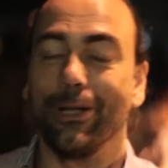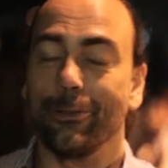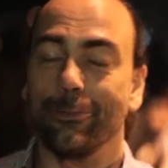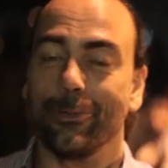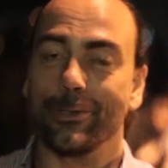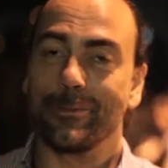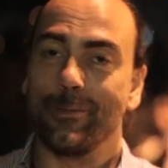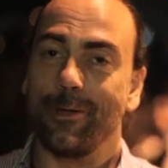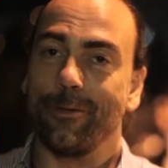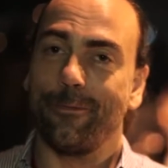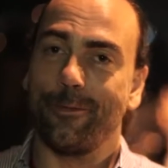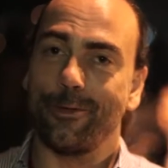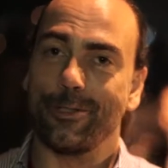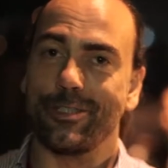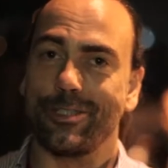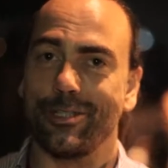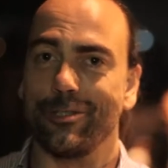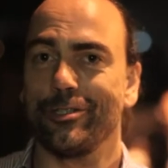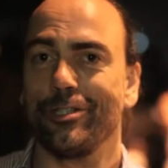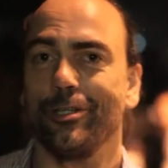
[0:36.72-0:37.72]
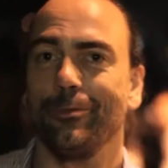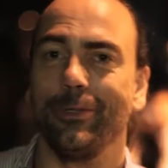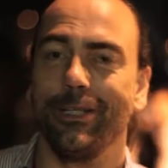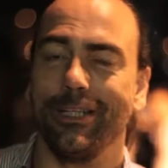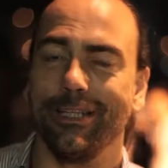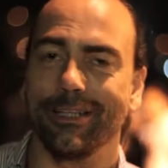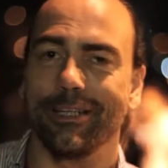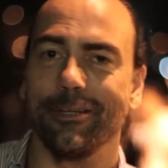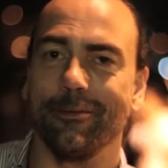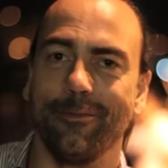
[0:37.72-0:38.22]
Well, it was my first social
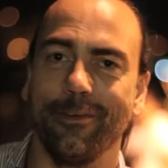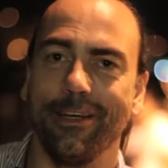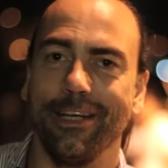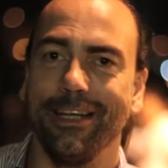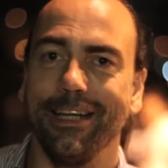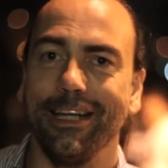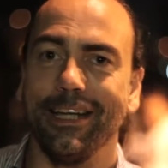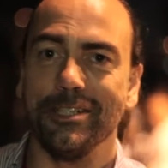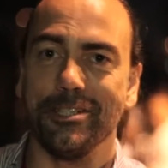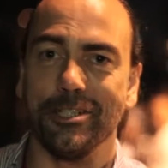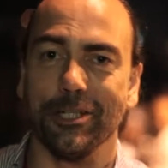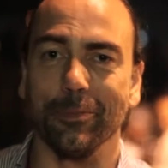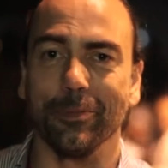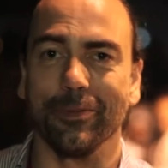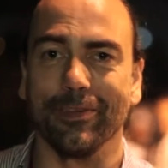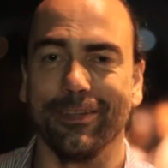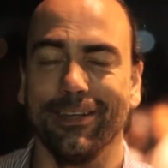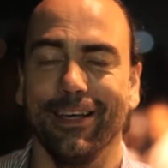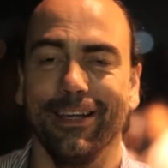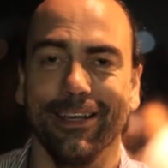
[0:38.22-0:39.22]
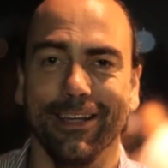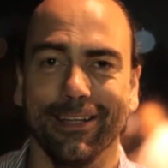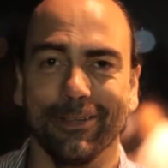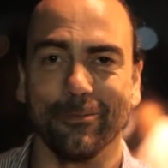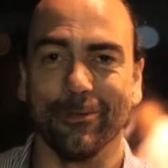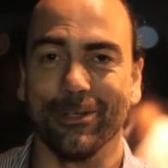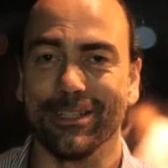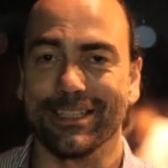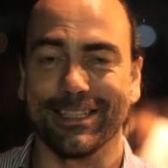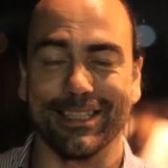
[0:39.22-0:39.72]
media cafe in Egypt and
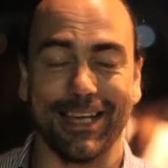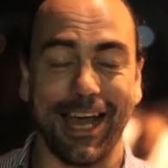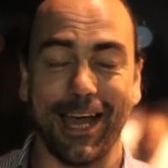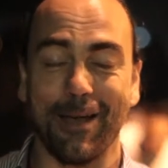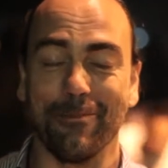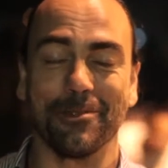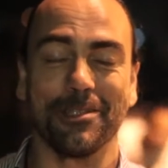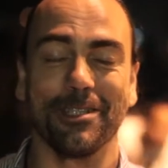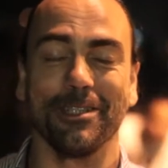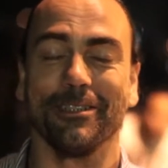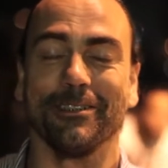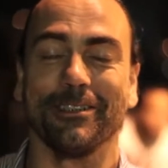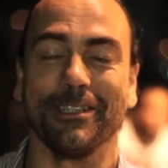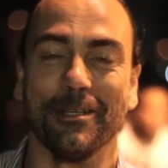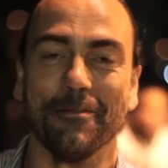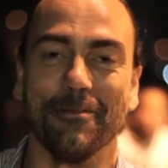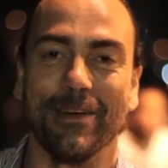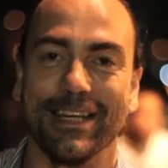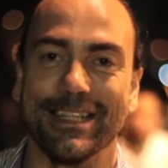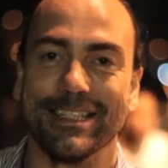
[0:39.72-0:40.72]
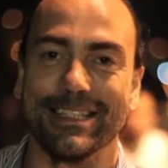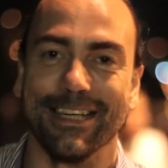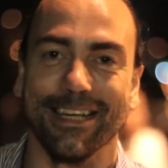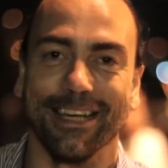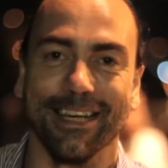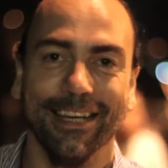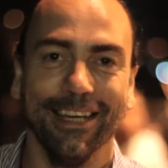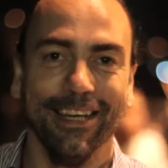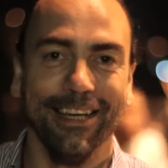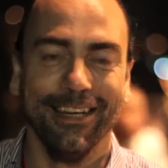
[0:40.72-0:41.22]
it was absolutely
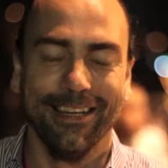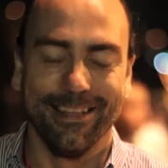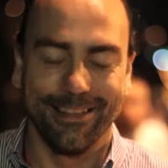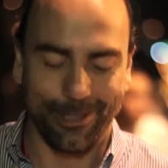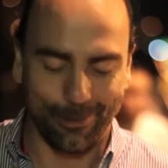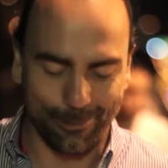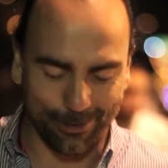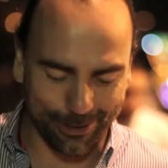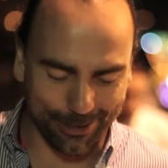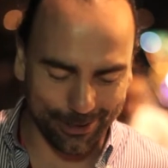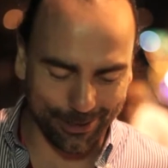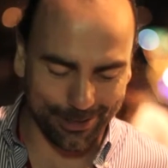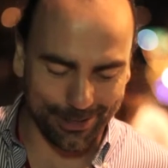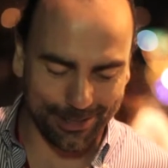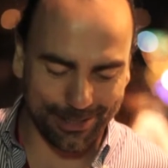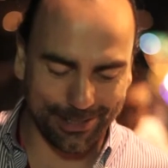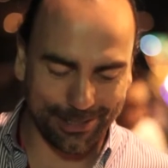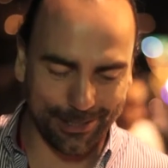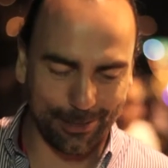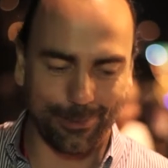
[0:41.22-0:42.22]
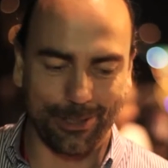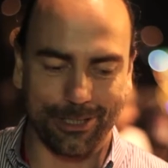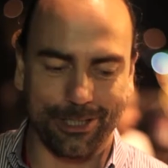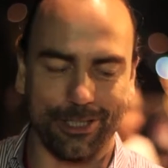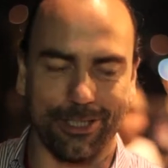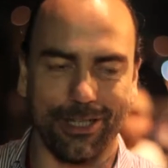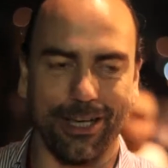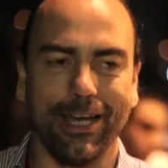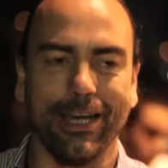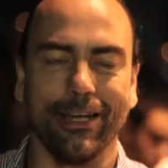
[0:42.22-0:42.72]
amazing there were so
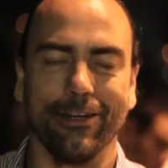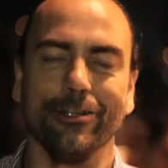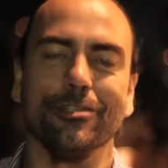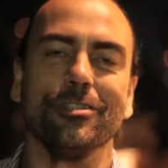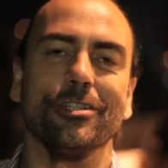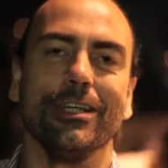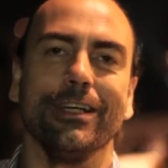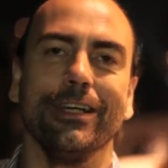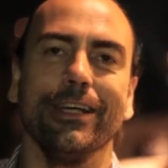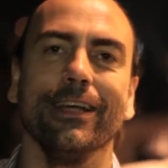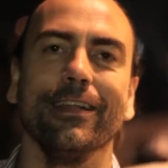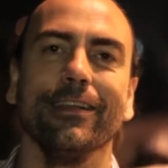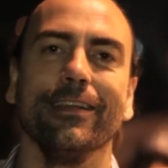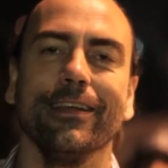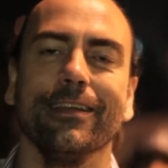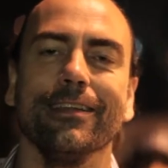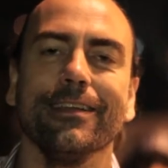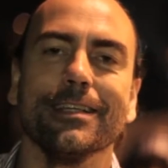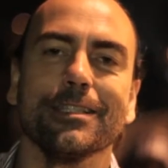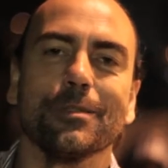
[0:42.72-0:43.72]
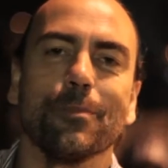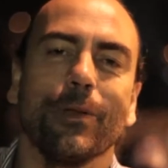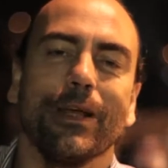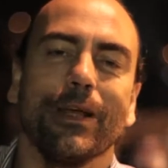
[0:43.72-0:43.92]
much energy in, in this